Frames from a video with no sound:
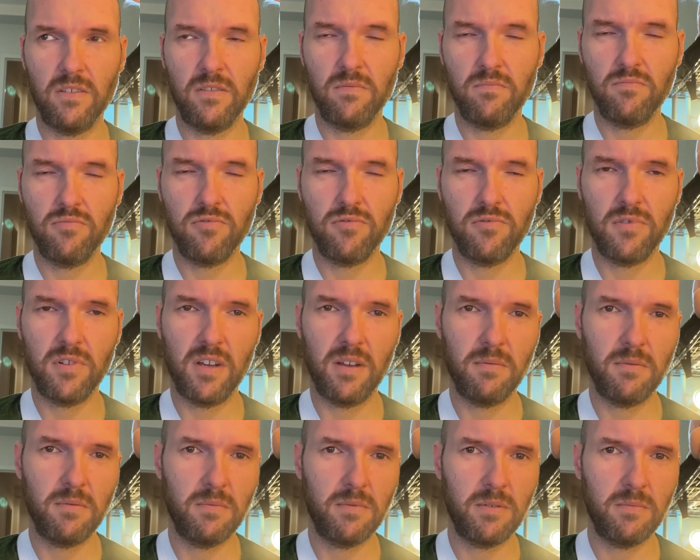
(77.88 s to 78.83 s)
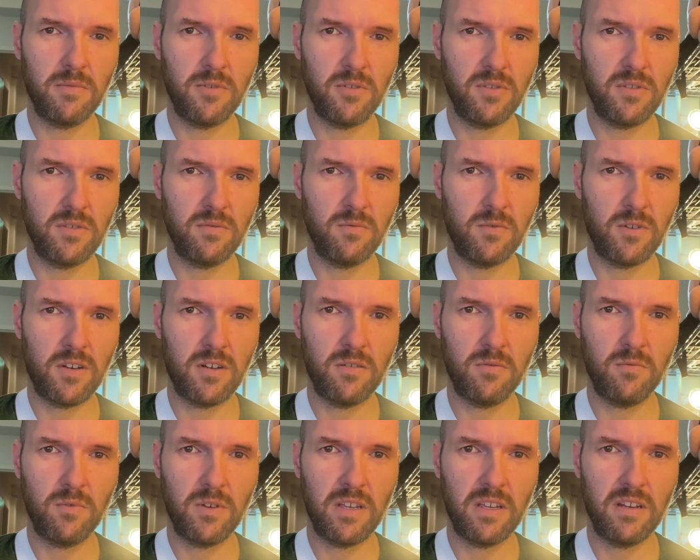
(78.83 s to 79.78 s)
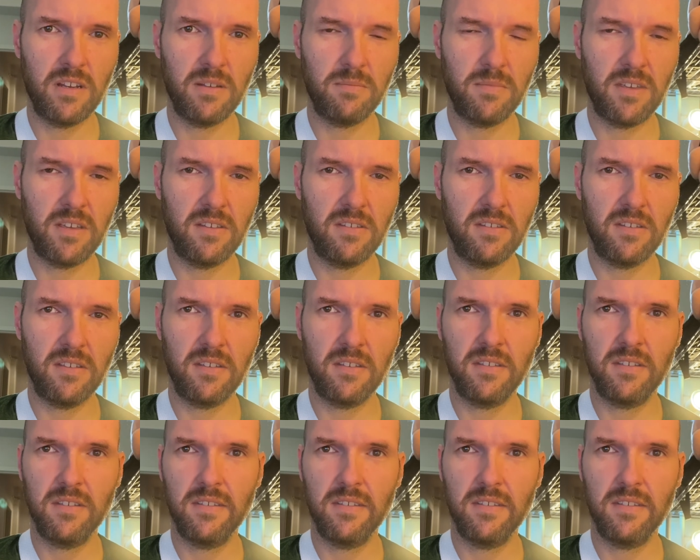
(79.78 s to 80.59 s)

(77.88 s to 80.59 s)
Probably mostly water weight, I'm guessing.